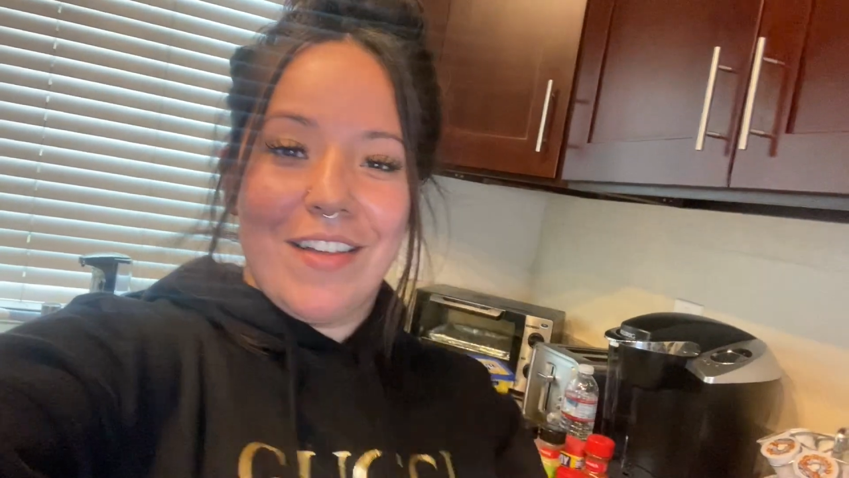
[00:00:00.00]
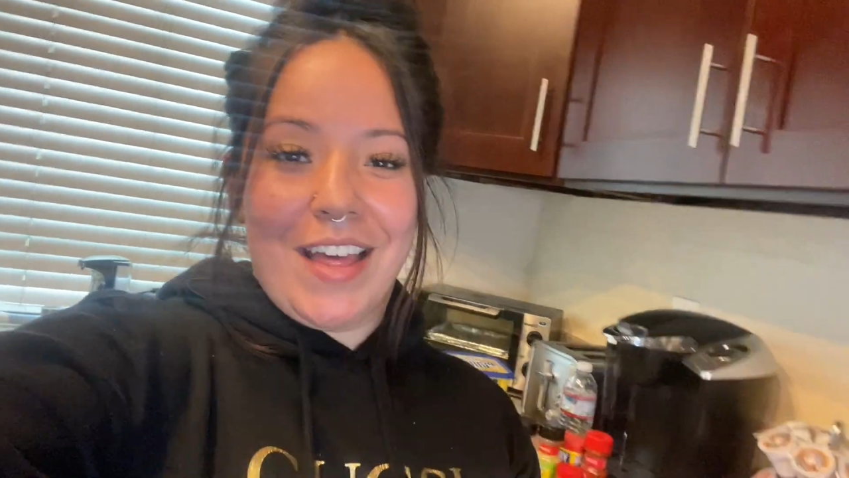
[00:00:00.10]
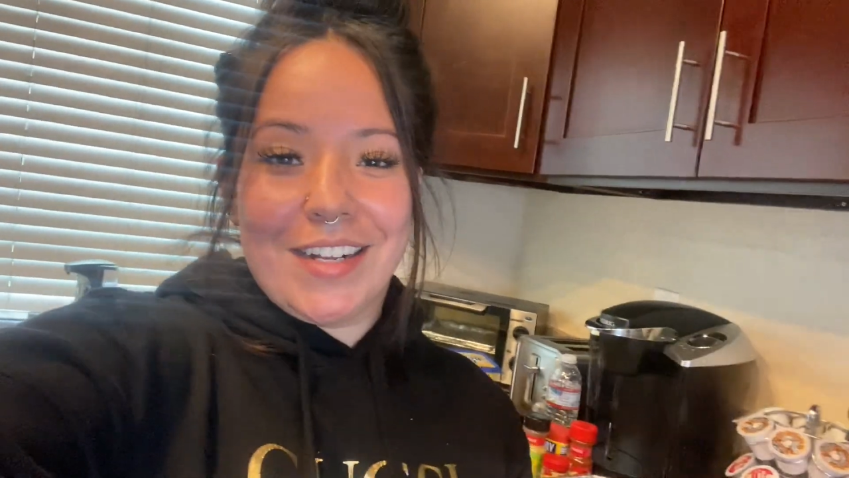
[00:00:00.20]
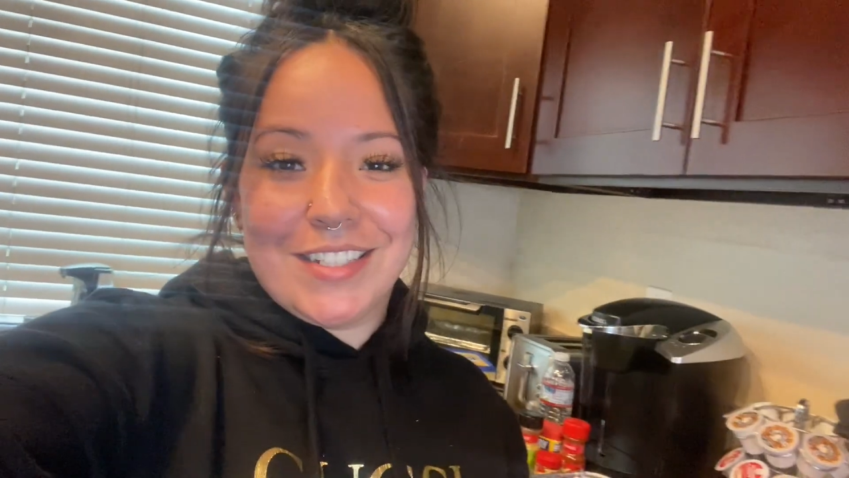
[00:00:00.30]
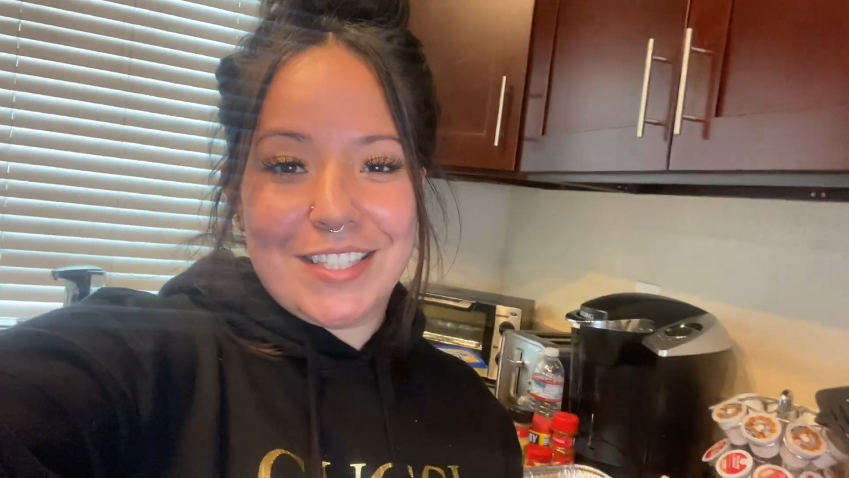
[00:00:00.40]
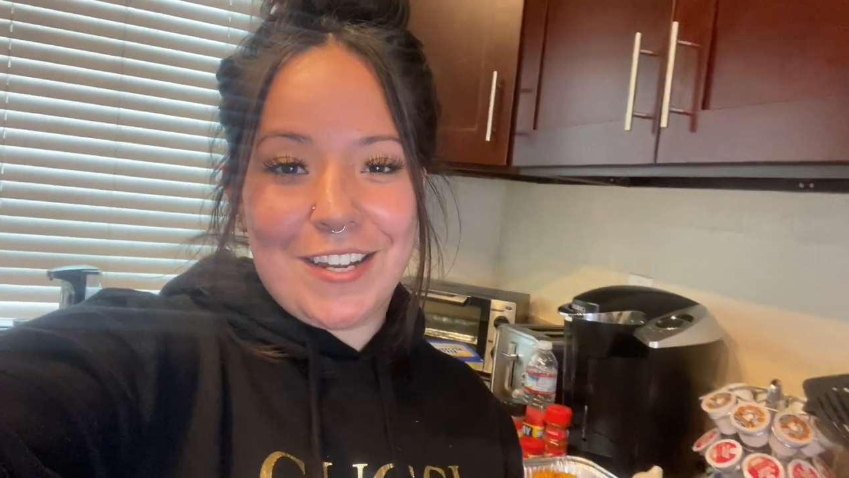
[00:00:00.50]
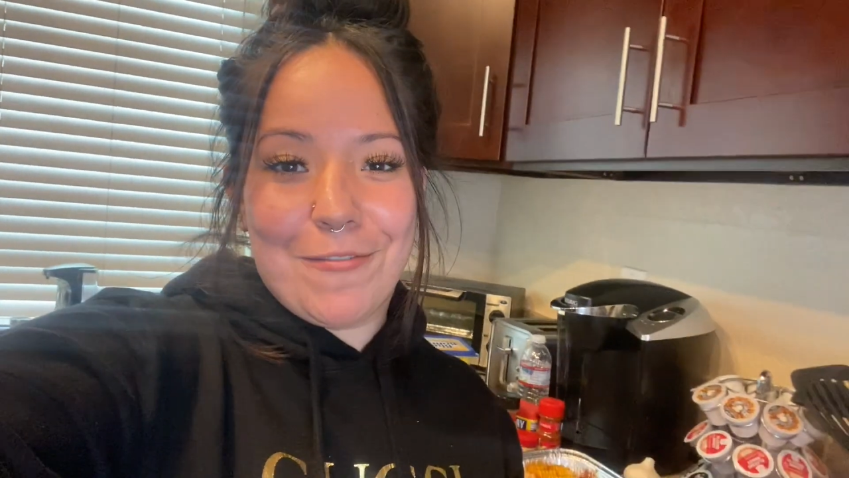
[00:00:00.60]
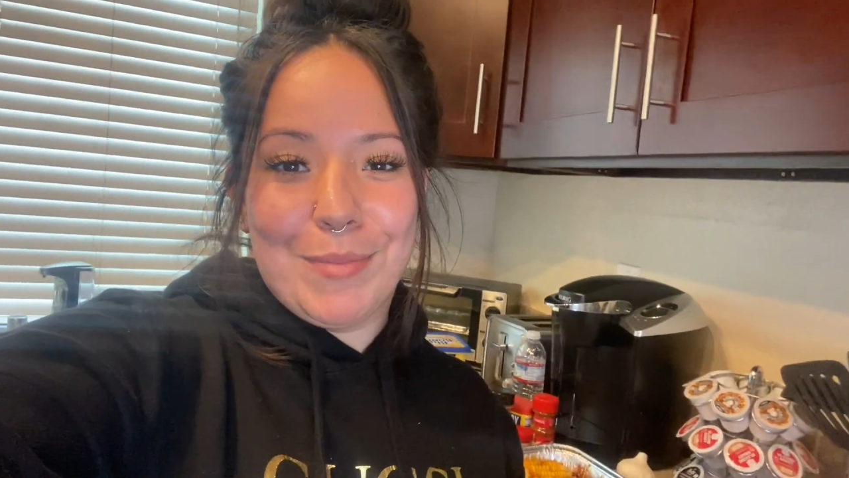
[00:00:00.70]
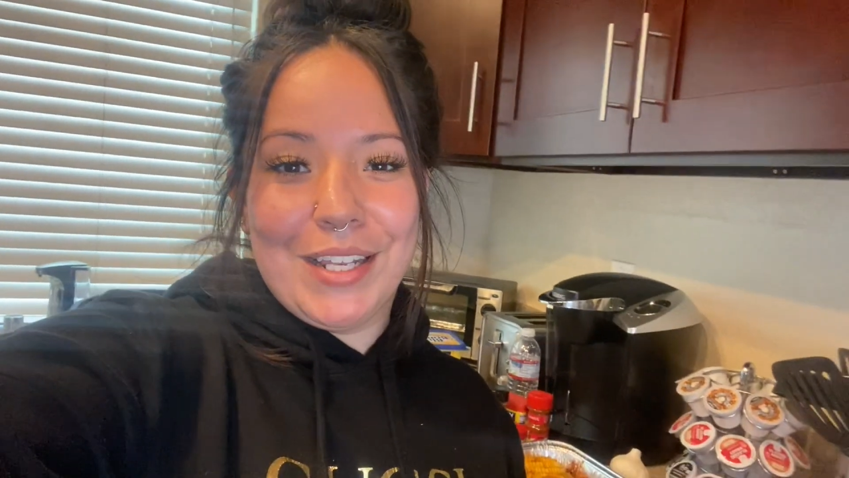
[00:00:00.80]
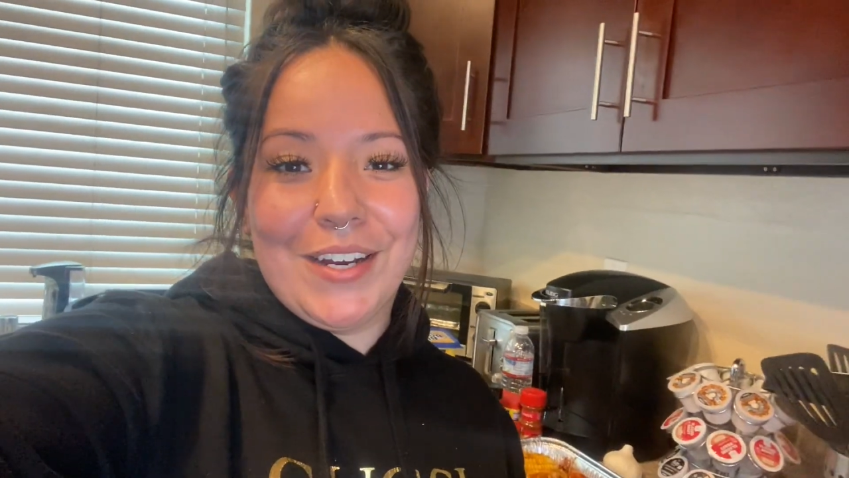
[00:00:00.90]
that good
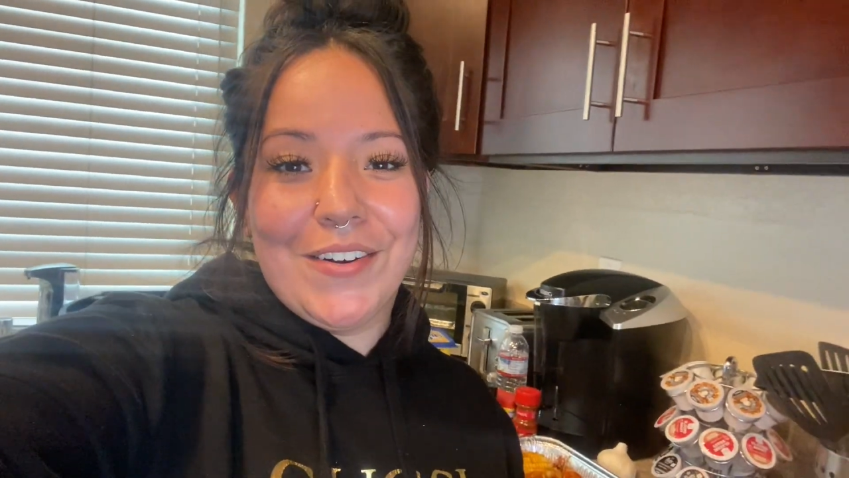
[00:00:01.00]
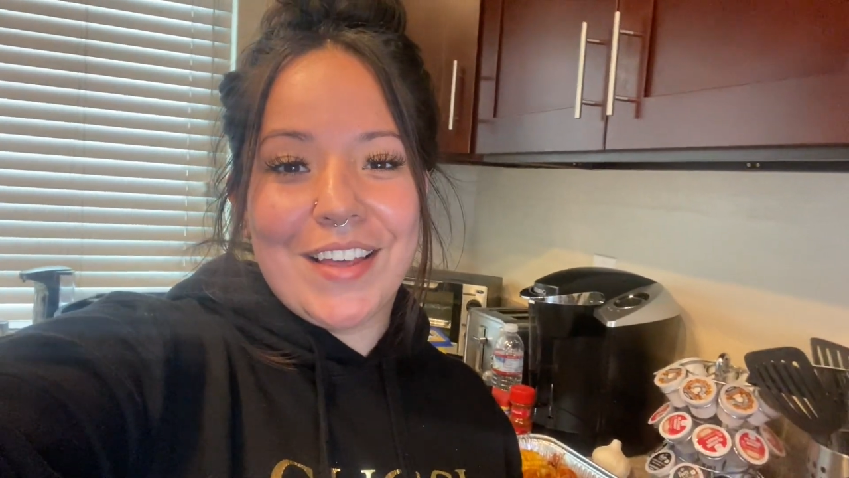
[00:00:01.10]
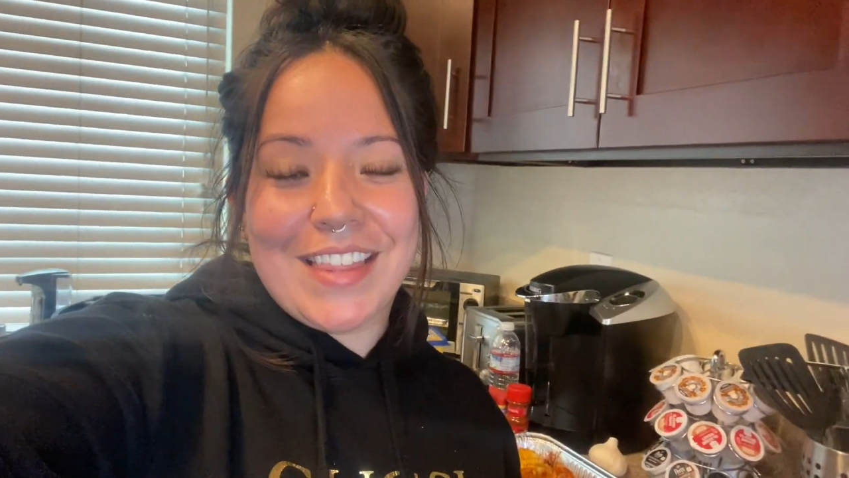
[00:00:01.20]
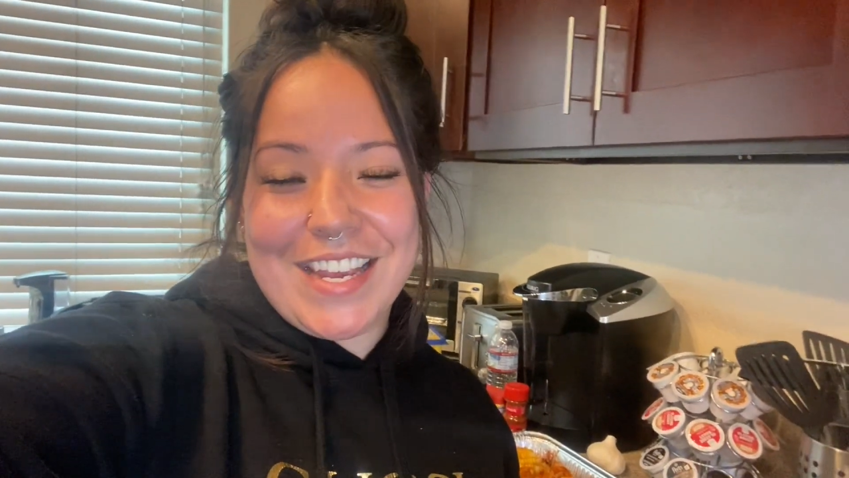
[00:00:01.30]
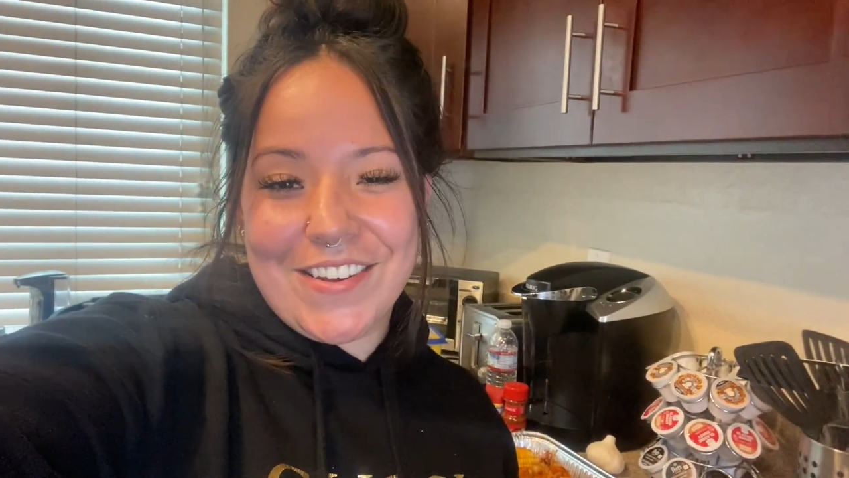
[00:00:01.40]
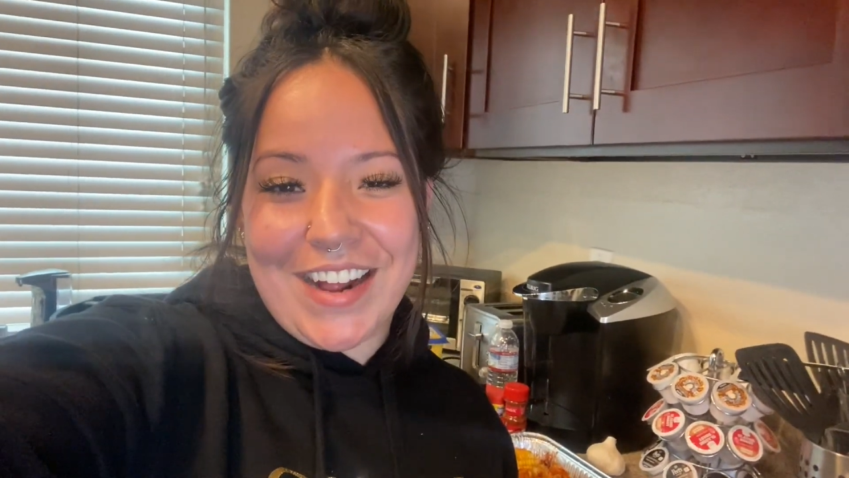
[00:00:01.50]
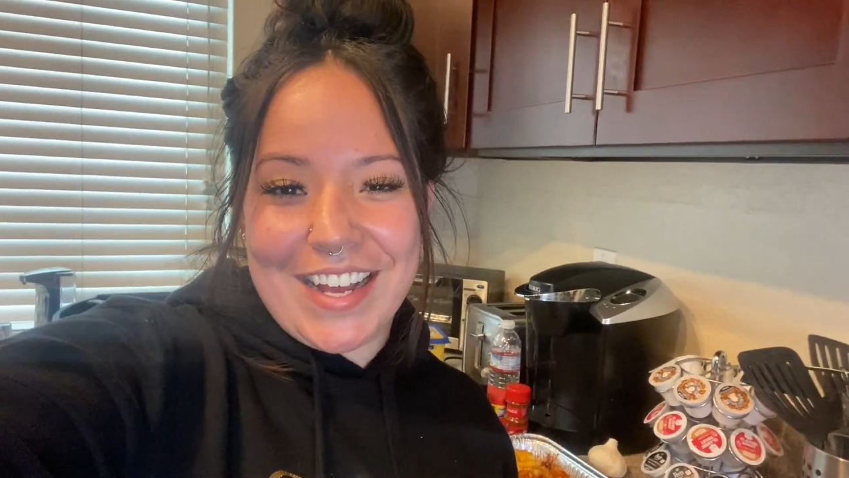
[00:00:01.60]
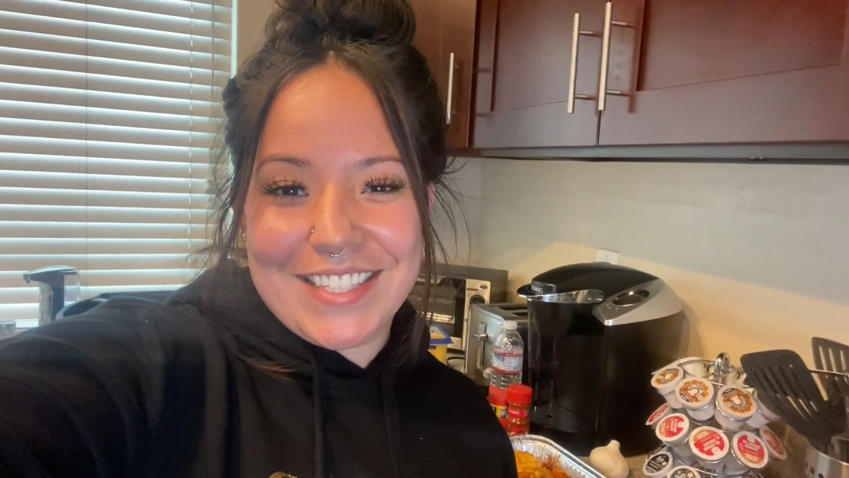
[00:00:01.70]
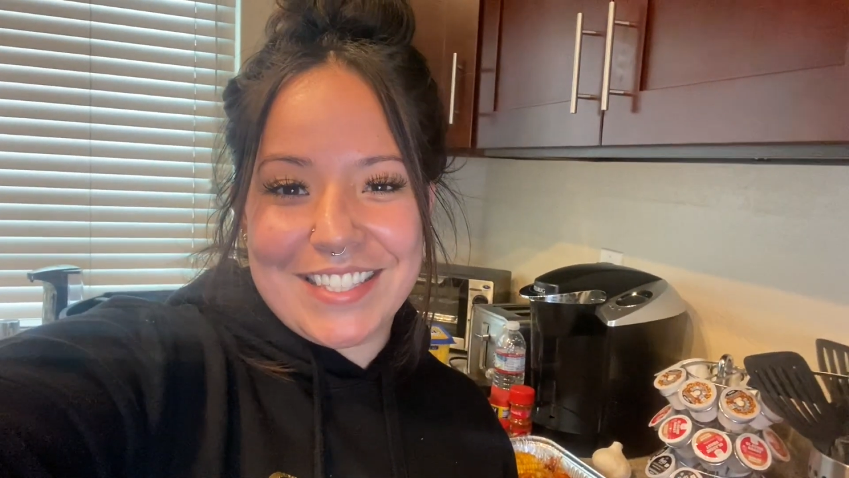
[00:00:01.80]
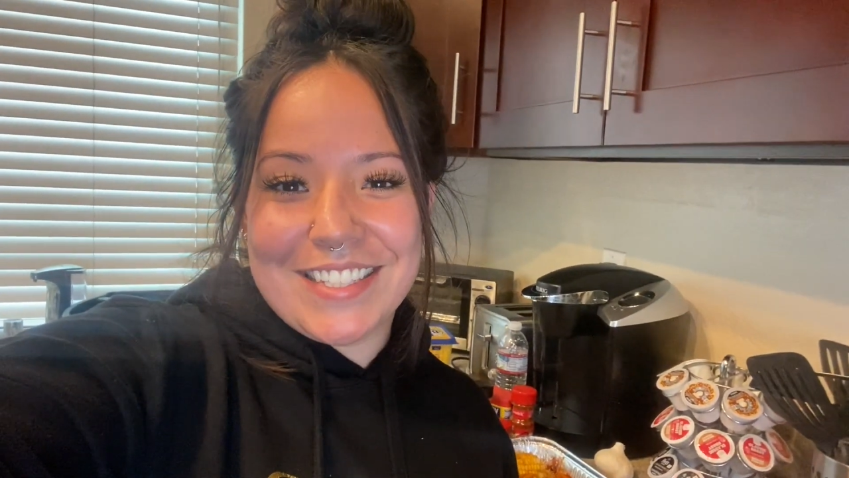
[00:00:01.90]
stuff below. Thank you
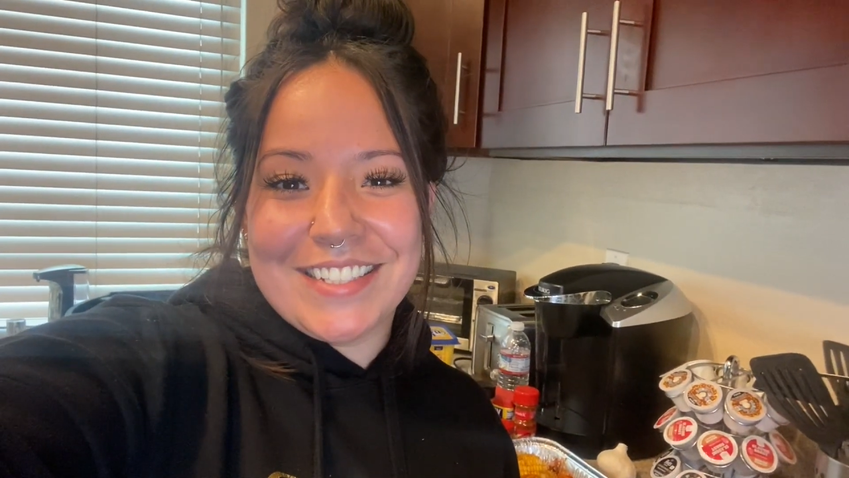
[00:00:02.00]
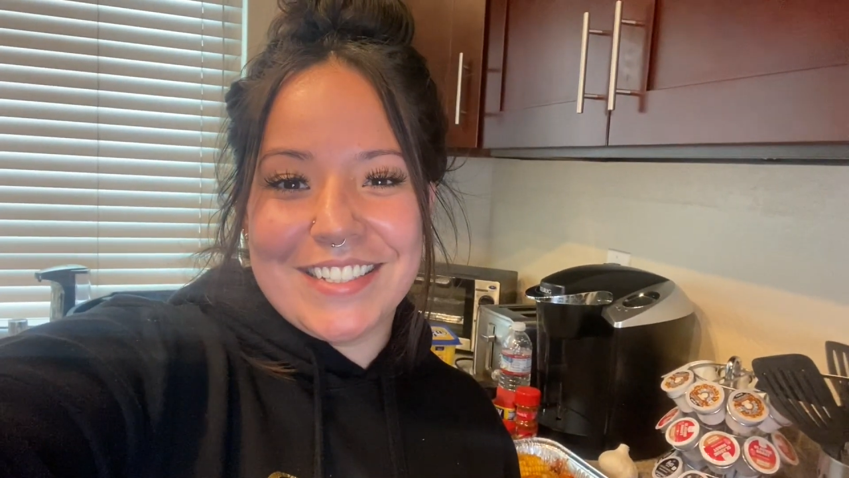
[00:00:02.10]
guys.